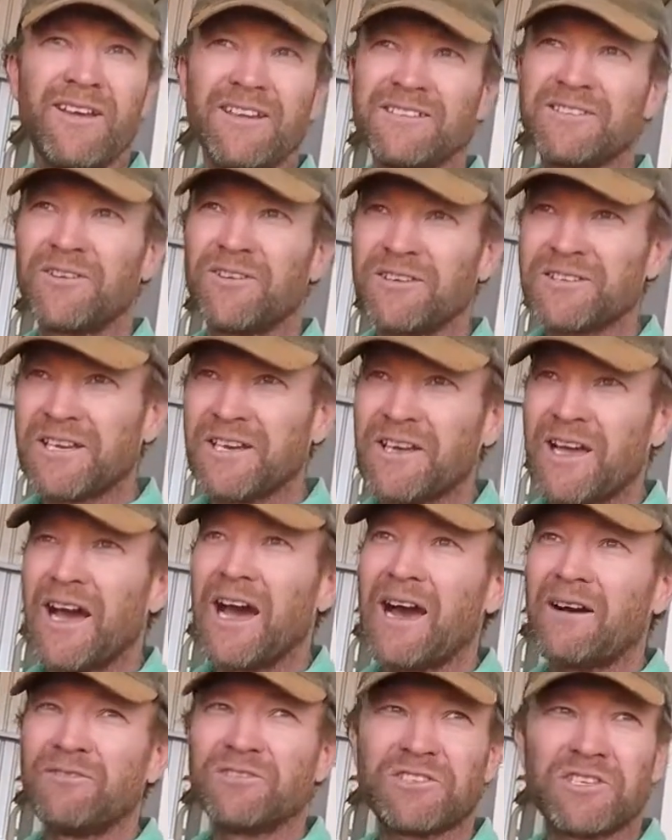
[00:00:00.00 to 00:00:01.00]
It's not as though you're
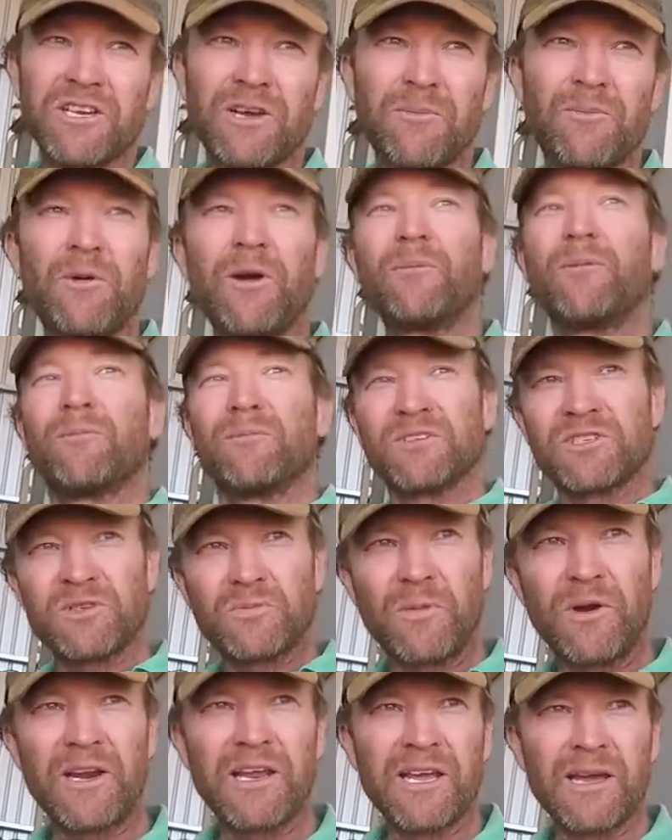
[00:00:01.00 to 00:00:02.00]
harvesting a problem and
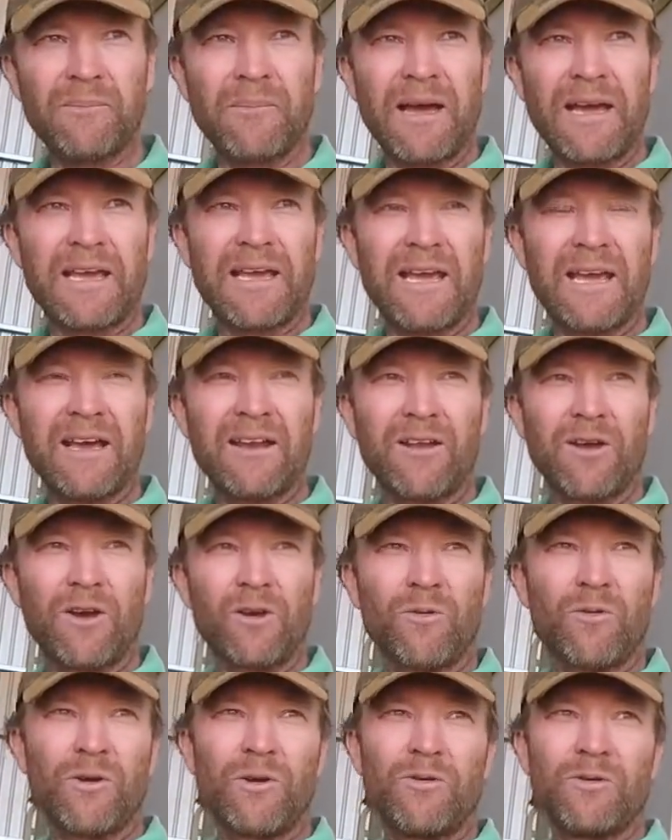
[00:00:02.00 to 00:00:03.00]
spreading it back out
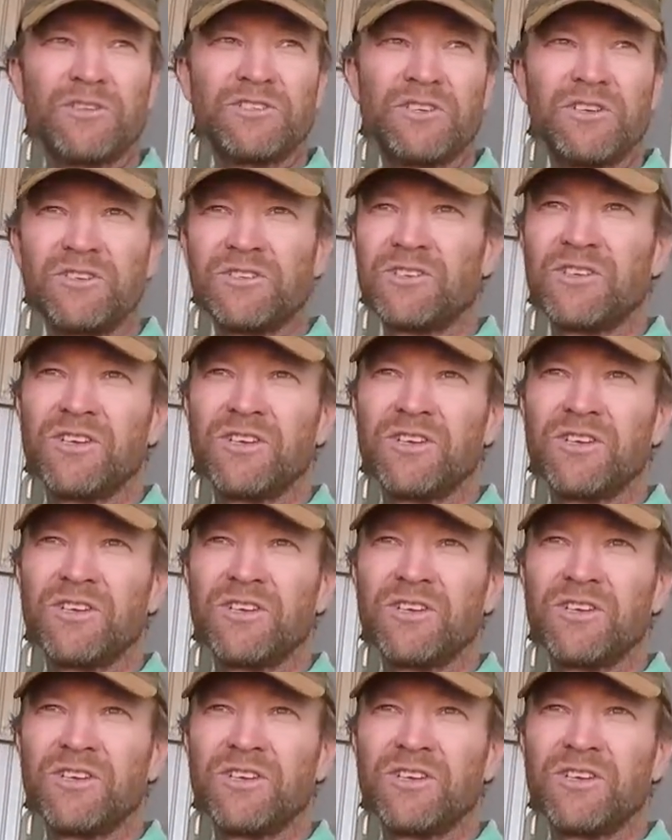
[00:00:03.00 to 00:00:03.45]
like we always